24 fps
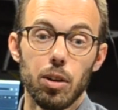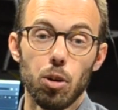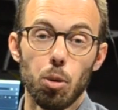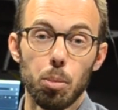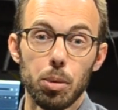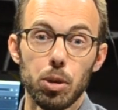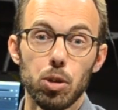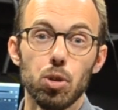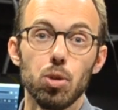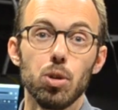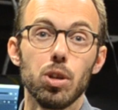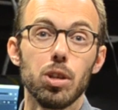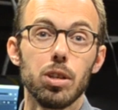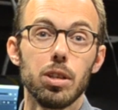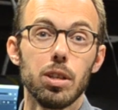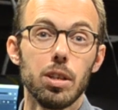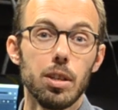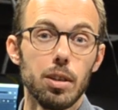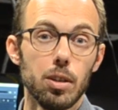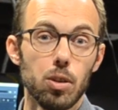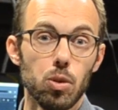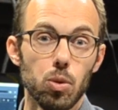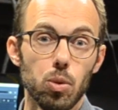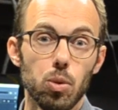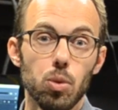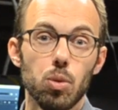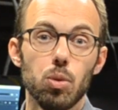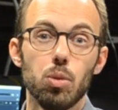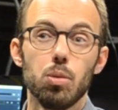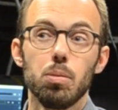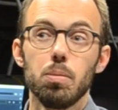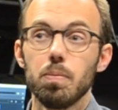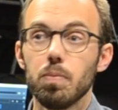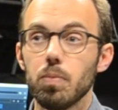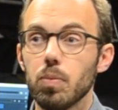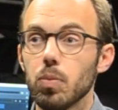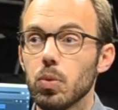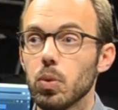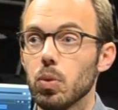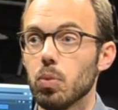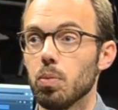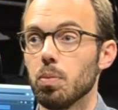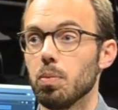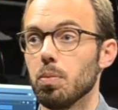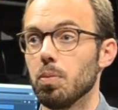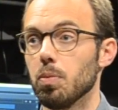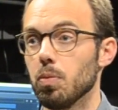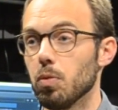opportunity to
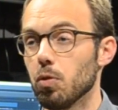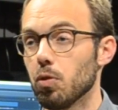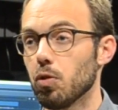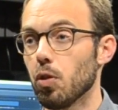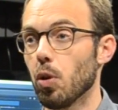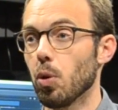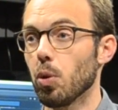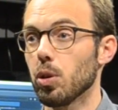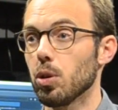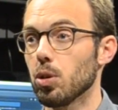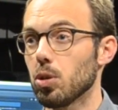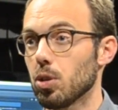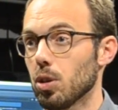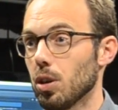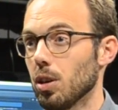focus